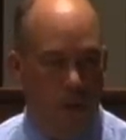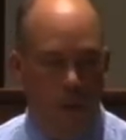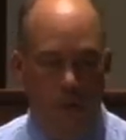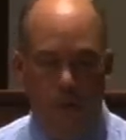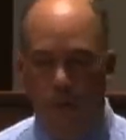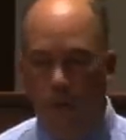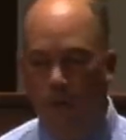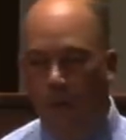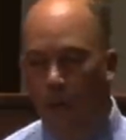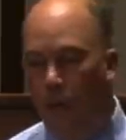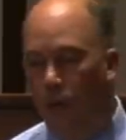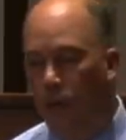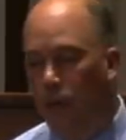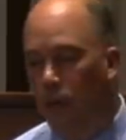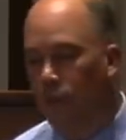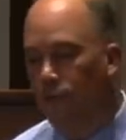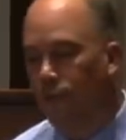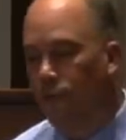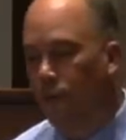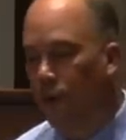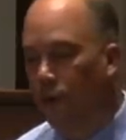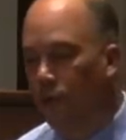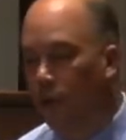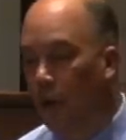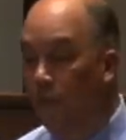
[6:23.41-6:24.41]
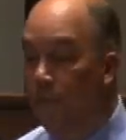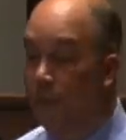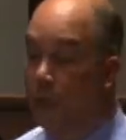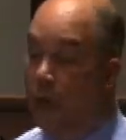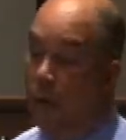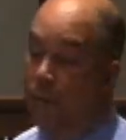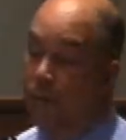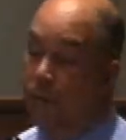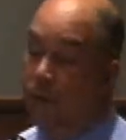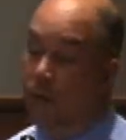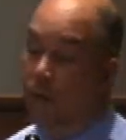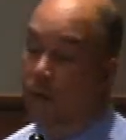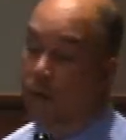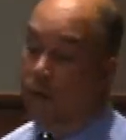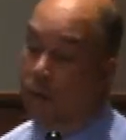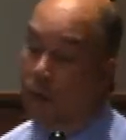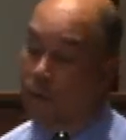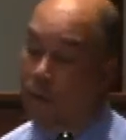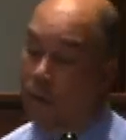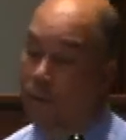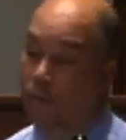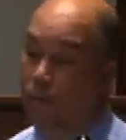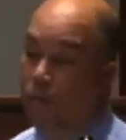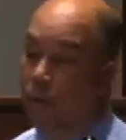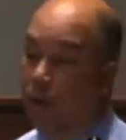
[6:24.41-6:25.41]
There's not a good photographic opportunity. It's not
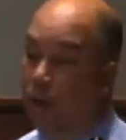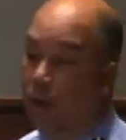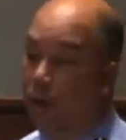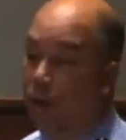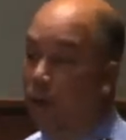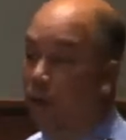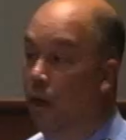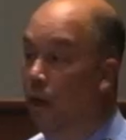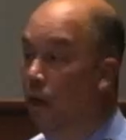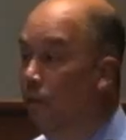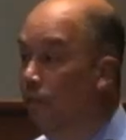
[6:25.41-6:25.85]
really pretty